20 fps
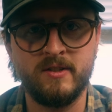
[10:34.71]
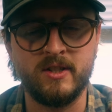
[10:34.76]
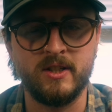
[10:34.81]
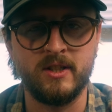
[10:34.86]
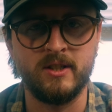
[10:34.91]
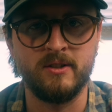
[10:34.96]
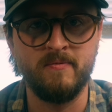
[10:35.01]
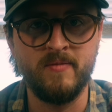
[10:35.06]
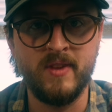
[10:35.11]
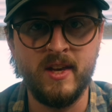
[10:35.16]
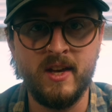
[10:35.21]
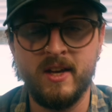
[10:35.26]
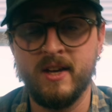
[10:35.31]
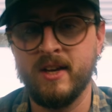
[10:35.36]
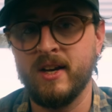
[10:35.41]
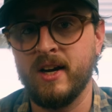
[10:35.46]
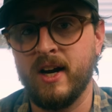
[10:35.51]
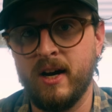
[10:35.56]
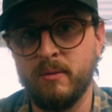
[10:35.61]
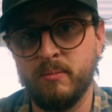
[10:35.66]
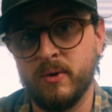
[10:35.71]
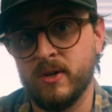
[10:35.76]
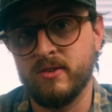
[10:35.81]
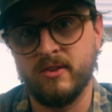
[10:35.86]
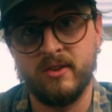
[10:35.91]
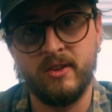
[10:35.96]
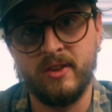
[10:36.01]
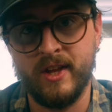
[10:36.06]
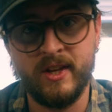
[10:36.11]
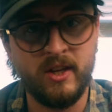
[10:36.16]
So I
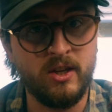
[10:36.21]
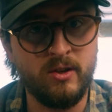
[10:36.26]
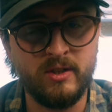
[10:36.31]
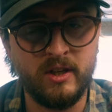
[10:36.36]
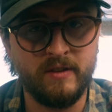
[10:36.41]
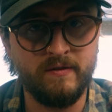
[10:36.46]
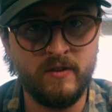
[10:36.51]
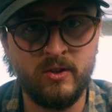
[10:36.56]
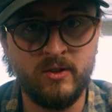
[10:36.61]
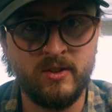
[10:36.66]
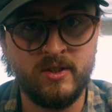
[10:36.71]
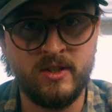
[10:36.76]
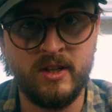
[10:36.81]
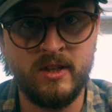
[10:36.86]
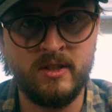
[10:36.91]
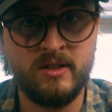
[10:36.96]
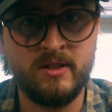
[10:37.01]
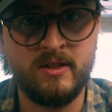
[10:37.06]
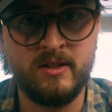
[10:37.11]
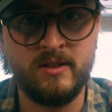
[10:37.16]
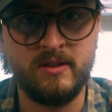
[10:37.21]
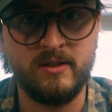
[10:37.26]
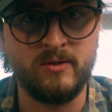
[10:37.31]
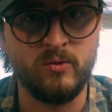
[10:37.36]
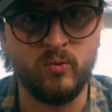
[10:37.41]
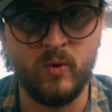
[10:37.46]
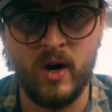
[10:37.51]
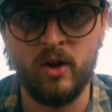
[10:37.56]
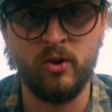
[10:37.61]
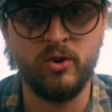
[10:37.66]
personally like using view assist
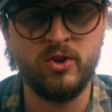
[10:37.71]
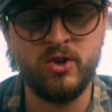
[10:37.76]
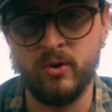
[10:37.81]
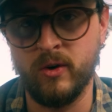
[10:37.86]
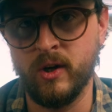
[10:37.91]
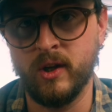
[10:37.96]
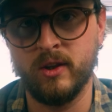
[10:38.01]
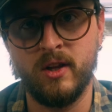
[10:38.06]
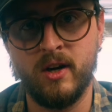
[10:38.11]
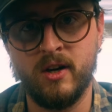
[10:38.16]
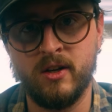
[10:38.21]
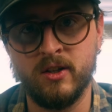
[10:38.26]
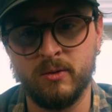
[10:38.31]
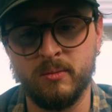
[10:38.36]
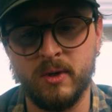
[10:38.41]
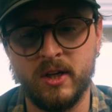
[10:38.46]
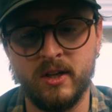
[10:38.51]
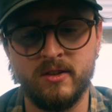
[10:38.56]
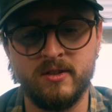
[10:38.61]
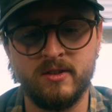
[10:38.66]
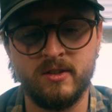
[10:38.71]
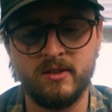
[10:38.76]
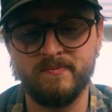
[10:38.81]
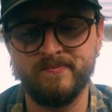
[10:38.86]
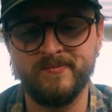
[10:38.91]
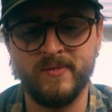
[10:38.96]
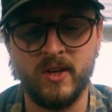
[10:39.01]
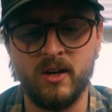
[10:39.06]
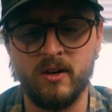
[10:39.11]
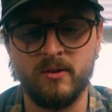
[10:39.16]
while shooting log because,
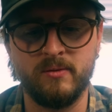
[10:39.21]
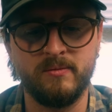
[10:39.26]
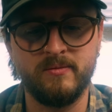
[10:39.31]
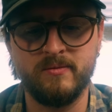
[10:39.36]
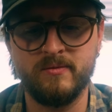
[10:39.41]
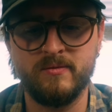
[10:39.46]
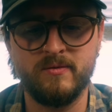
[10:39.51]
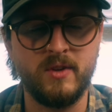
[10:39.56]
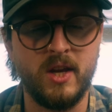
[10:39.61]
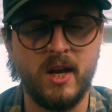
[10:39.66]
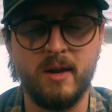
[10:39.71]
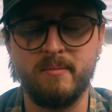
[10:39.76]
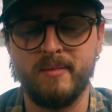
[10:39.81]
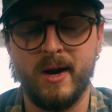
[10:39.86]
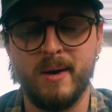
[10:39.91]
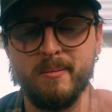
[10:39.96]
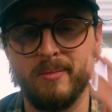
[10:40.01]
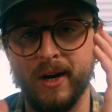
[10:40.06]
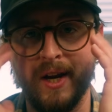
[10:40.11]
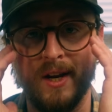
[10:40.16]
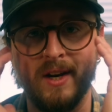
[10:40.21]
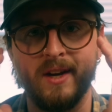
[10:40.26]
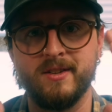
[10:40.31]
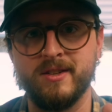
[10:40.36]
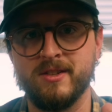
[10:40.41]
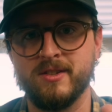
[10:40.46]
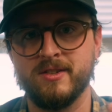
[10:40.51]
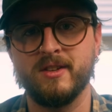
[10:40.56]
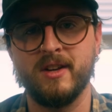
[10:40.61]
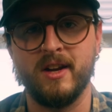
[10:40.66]
you know, my brain, I
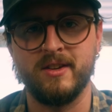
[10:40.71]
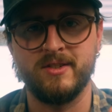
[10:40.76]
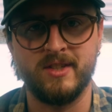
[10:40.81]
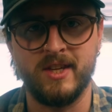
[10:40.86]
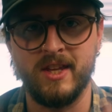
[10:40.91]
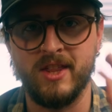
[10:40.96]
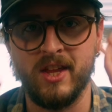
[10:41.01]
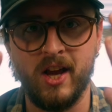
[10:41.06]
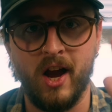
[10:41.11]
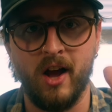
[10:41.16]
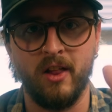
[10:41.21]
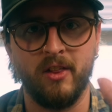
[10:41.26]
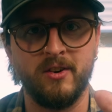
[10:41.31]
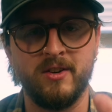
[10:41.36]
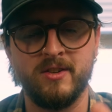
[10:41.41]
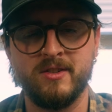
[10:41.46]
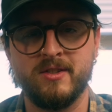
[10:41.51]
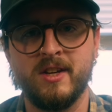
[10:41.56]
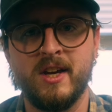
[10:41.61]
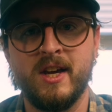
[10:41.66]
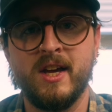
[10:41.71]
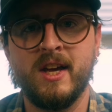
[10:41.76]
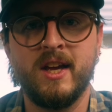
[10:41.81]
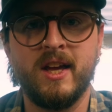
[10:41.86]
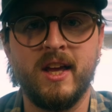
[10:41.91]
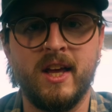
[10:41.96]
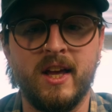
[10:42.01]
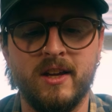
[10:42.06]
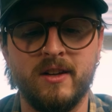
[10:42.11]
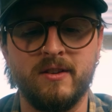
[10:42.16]
see the colors
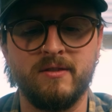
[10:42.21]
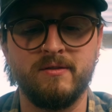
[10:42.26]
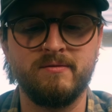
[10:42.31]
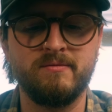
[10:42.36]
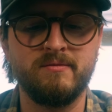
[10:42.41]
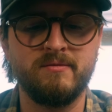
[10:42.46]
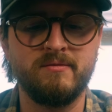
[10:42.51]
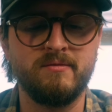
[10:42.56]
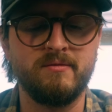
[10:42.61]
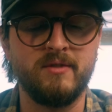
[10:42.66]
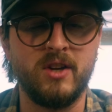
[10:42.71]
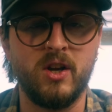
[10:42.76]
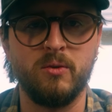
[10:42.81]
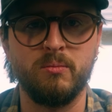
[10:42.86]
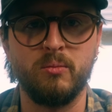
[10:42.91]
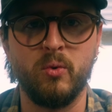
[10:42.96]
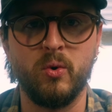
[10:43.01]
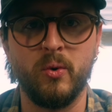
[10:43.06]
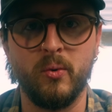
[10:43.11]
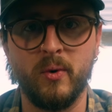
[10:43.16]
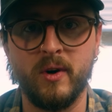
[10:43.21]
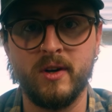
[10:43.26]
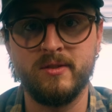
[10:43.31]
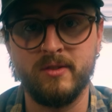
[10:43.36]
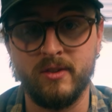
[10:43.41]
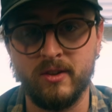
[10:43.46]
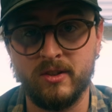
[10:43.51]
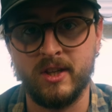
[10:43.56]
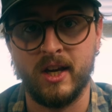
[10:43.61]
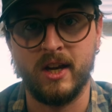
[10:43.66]
and, you know, more what it
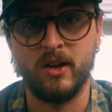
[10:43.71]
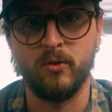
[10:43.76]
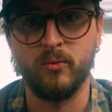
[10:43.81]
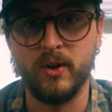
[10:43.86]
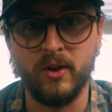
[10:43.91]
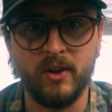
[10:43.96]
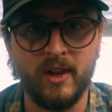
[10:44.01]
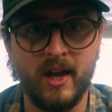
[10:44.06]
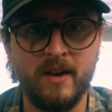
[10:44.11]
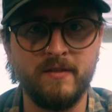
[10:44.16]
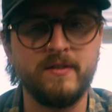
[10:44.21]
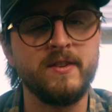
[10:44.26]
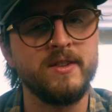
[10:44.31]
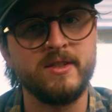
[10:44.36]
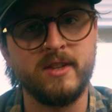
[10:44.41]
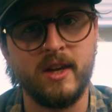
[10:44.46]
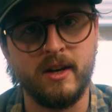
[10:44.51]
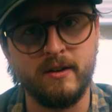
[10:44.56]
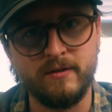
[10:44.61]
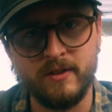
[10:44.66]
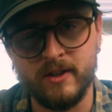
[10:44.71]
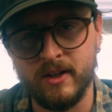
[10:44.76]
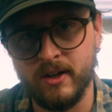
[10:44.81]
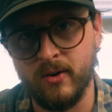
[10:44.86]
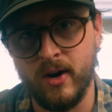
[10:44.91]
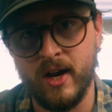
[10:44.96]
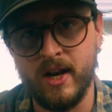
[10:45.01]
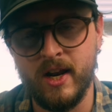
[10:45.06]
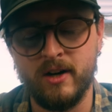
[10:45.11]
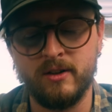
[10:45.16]
looks like in real life instead of the
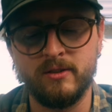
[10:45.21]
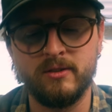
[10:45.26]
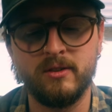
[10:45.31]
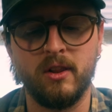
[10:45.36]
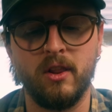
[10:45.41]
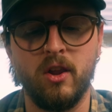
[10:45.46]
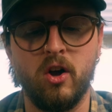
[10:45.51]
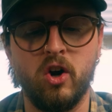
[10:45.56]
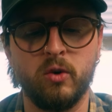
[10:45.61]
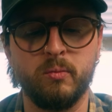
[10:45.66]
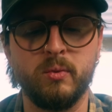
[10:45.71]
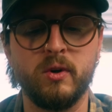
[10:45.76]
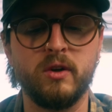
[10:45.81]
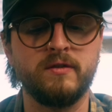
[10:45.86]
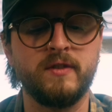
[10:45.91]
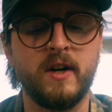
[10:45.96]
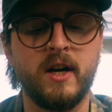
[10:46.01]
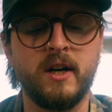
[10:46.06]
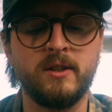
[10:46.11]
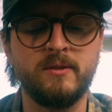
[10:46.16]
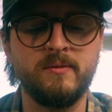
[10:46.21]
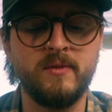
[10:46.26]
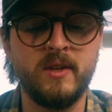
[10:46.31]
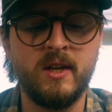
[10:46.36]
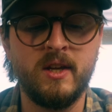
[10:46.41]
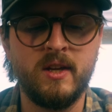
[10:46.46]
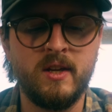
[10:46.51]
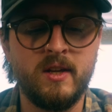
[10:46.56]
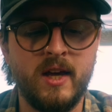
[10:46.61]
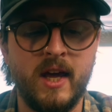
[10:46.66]
grayed out log profile.
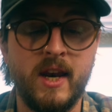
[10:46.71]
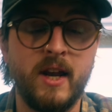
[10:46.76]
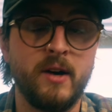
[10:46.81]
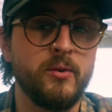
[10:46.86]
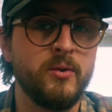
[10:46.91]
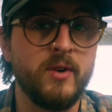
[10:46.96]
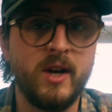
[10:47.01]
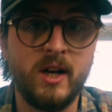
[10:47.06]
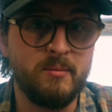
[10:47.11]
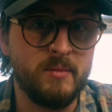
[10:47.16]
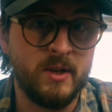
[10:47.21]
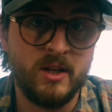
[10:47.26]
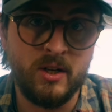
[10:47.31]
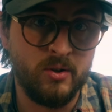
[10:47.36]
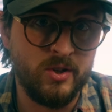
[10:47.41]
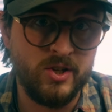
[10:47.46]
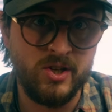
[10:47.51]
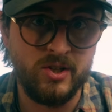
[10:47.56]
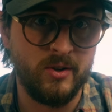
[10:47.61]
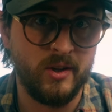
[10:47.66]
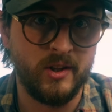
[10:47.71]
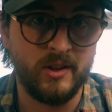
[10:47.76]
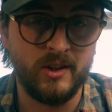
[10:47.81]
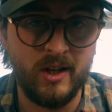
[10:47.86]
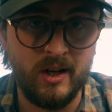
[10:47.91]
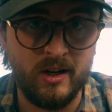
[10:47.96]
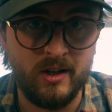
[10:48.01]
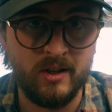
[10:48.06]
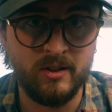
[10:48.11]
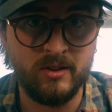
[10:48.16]
And I would recommend always shooting
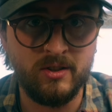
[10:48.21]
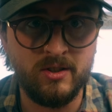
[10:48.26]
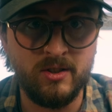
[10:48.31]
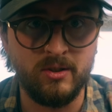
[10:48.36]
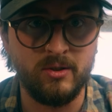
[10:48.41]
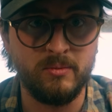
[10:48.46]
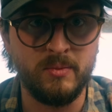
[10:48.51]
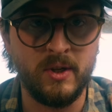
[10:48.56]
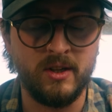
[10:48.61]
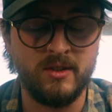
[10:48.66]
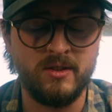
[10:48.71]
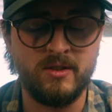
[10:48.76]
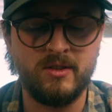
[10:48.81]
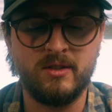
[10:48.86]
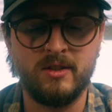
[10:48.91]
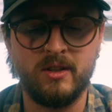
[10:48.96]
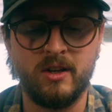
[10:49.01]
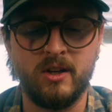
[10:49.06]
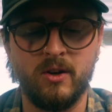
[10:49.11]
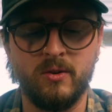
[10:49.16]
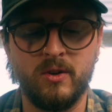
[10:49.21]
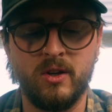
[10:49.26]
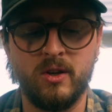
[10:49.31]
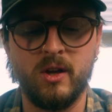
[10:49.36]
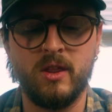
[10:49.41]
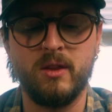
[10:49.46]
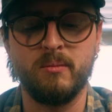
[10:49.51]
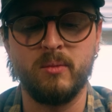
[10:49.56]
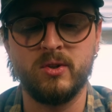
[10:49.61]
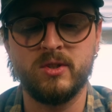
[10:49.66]
log too, because, you know, you
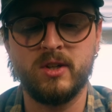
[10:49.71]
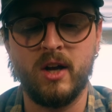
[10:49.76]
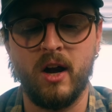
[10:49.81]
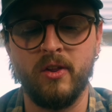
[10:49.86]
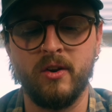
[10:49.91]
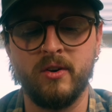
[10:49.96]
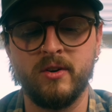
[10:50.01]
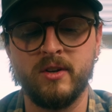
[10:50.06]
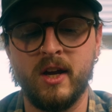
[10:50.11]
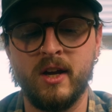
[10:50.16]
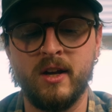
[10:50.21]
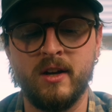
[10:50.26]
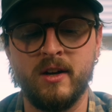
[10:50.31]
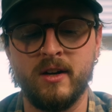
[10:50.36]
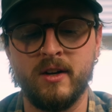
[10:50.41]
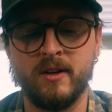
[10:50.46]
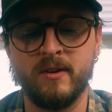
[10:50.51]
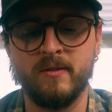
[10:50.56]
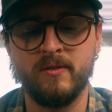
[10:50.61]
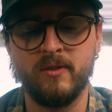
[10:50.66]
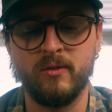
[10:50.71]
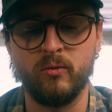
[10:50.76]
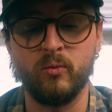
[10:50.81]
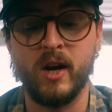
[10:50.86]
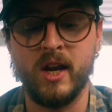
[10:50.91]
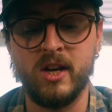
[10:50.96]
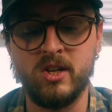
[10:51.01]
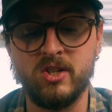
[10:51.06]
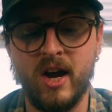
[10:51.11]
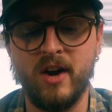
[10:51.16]
get the most color
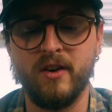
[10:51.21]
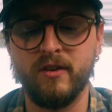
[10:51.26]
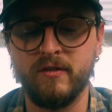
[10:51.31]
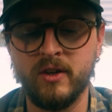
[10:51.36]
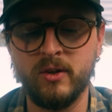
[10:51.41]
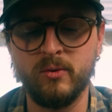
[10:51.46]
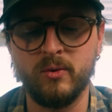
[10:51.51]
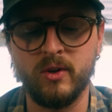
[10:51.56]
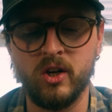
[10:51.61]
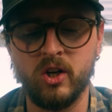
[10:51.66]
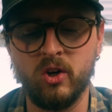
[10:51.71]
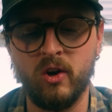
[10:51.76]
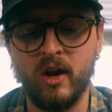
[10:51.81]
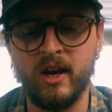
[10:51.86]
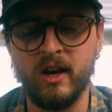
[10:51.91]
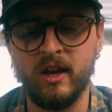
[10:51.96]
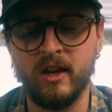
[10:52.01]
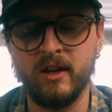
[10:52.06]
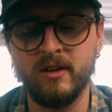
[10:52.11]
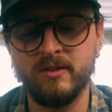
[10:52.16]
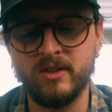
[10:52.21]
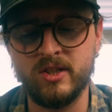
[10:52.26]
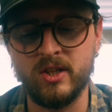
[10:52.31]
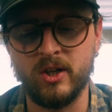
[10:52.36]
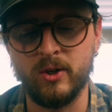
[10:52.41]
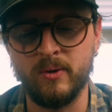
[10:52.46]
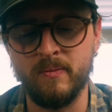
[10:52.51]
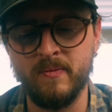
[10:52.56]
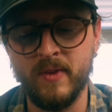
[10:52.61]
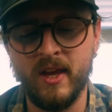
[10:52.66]
range out of it when you're grading it.
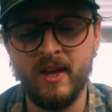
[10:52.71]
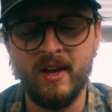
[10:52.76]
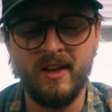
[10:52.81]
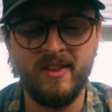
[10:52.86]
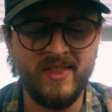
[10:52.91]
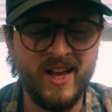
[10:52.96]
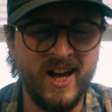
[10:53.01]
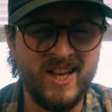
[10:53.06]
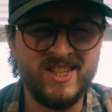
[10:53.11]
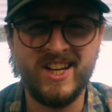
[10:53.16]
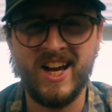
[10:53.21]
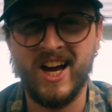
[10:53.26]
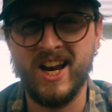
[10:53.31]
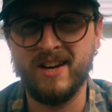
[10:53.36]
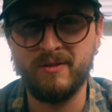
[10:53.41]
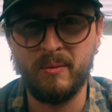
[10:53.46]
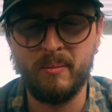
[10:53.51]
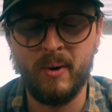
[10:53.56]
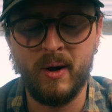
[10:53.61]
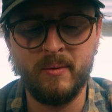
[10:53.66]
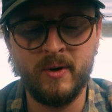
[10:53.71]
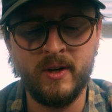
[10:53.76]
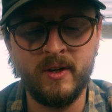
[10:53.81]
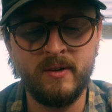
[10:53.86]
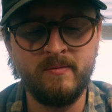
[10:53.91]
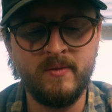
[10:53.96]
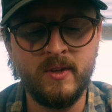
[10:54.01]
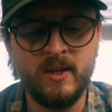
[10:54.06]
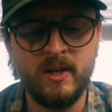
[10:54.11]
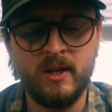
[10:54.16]
So that's kind of a
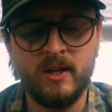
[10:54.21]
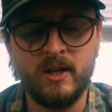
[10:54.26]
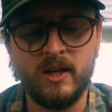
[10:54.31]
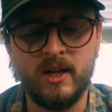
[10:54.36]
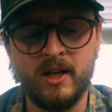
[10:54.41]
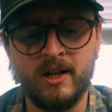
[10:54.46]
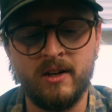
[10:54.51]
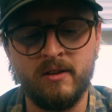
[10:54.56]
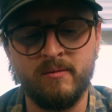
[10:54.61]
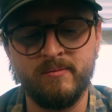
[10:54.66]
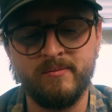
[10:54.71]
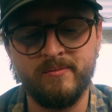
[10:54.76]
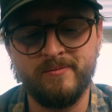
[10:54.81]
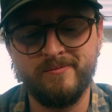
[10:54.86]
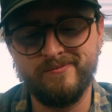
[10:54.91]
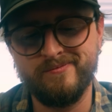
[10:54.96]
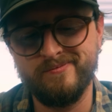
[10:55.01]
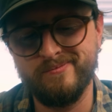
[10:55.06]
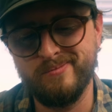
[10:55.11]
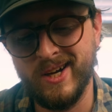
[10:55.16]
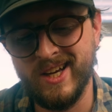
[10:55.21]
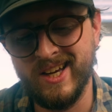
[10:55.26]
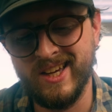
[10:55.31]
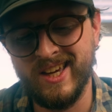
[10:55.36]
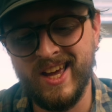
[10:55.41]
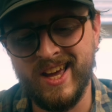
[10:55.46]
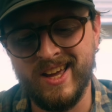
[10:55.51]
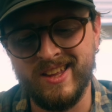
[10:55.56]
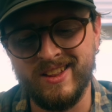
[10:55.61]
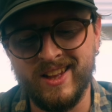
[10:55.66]
bummer. But
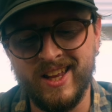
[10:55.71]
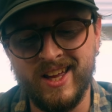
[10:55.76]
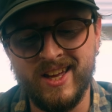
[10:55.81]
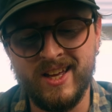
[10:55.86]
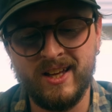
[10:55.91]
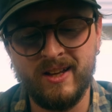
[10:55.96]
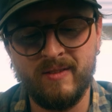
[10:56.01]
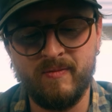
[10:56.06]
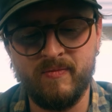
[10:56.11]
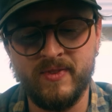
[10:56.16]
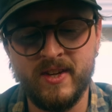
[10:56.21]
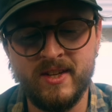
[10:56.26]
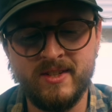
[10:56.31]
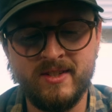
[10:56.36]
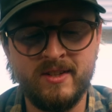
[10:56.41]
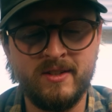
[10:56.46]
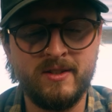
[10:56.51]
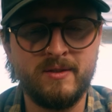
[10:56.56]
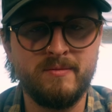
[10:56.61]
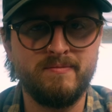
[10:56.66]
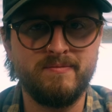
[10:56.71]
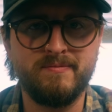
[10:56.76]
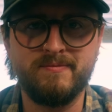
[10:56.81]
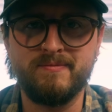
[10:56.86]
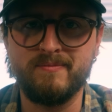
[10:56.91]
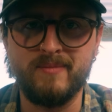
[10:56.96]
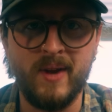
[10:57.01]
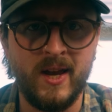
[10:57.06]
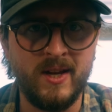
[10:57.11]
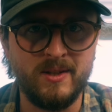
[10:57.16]
again, like this is
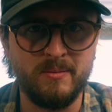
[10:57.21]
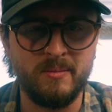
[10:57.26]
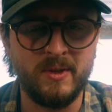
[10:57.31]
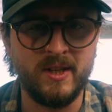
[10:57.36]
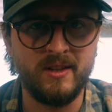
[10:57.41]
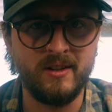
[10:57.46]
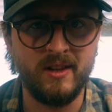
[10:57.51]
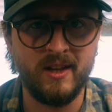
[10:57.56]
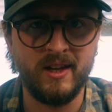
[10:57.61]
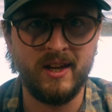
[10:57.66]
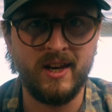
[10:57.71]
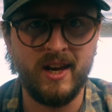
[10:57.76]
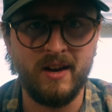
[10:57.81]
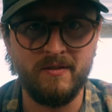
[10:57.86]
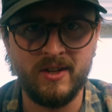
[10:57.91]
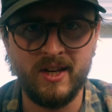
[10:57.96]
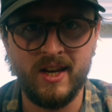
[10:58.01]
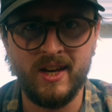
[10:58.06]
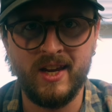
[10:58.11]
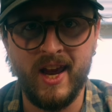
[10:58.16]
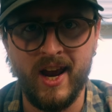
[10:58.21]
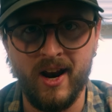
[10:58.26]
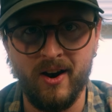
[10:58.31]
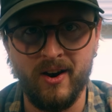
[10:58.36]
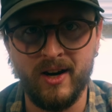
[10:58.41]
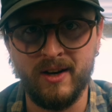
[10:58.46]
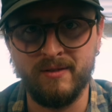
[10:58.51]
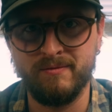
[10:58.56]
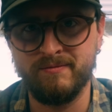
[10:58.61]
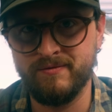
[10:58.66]
made to be like an everyday
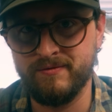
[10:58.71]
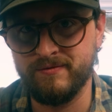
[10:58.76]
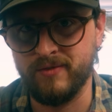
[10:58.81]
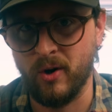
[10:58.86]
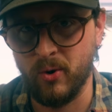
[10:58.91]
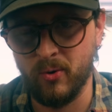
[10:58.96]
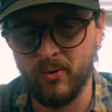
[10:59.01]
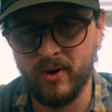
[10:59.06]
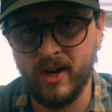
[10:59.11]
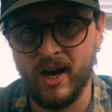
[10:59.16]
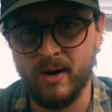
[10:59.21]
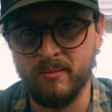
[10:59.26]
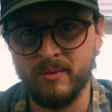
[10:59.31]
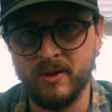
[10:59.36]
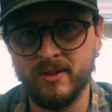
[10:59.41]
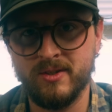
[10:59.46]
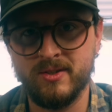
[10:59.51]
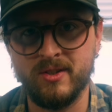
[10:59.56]
carry photo camera.